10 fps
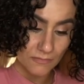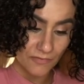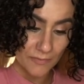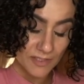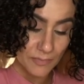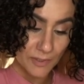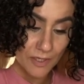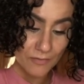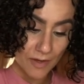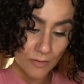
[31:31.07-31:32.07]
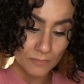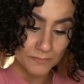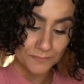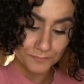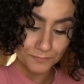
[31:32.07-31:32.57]
the spirit realm.
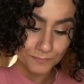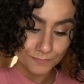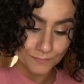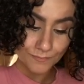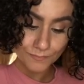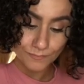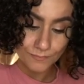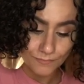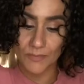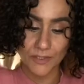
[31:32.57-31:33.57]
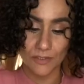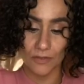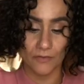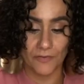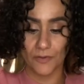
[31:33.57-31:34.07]
You
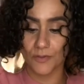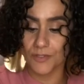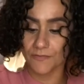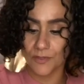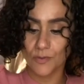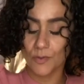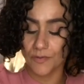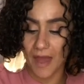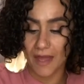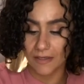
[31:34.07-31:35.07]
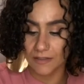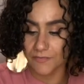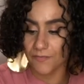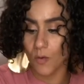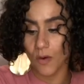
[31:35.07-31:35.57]
know, for those of you who that is
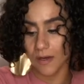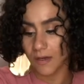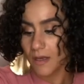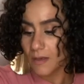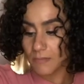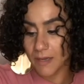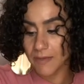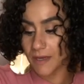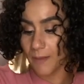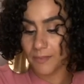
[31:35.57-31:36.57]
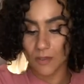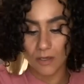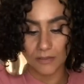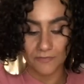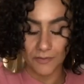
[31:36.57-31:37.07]
for, maybe not be
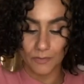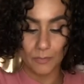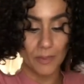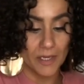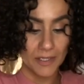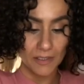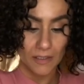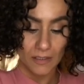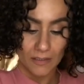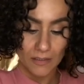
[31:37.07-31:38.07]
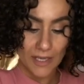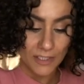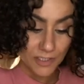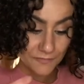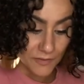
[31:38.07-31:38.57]
all of you, but I
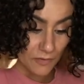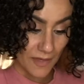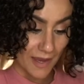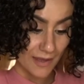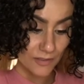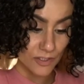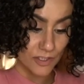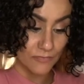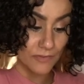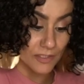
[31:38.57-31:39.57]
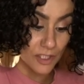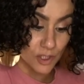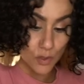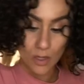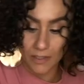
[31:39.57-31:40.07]
just feel that energy really
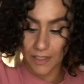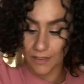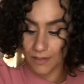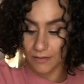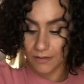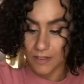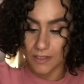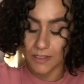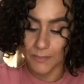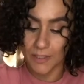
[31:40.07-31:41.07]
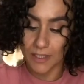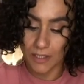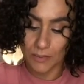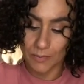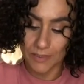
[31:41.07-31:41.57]
strong here. Spirit, can
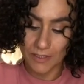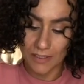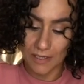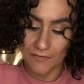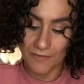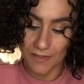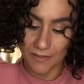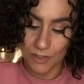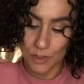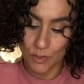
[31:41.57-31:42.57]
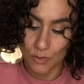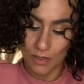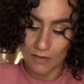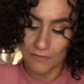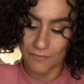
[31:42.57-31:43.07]
you please clarify this 2
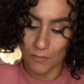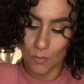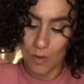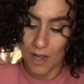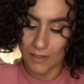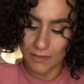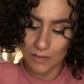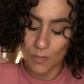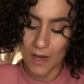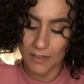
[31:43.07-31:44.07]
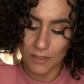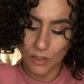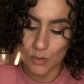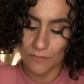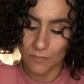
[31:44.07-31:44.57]
of Wands? Why is the
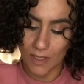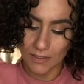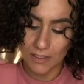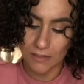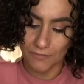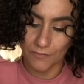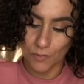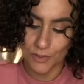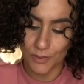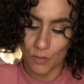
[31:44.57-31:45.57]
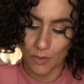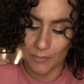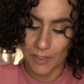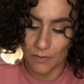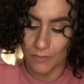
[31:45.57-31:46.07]
2 of Wands here for
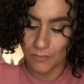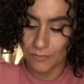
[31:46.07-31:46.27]
Scorpio?